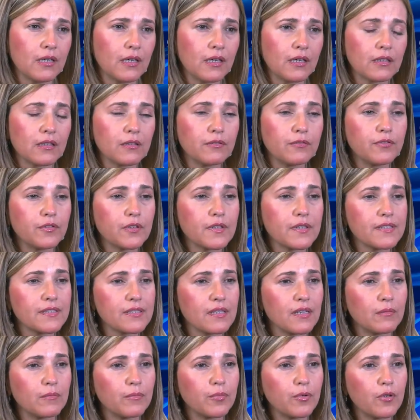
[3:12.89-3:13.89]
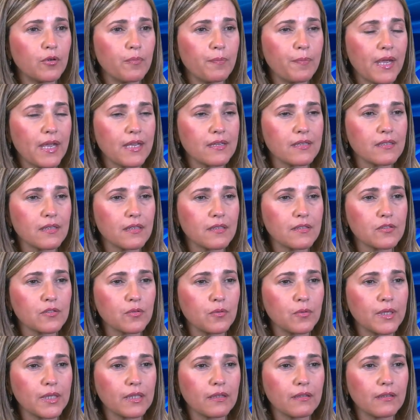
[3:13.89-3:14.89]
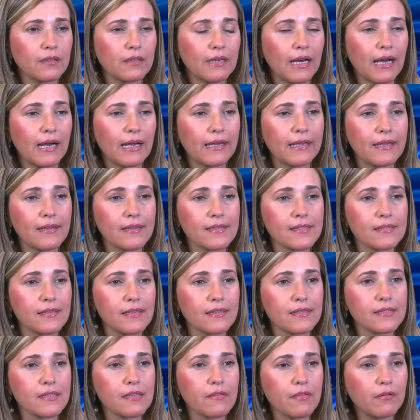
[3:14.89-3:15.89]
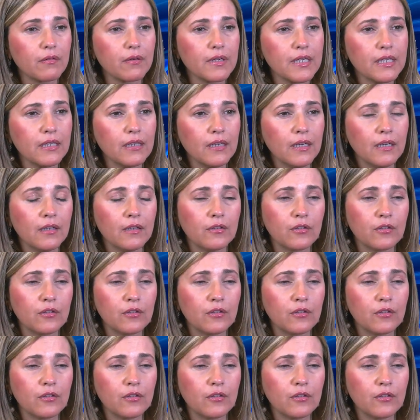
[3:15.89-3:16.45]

And for example, patients with ISS3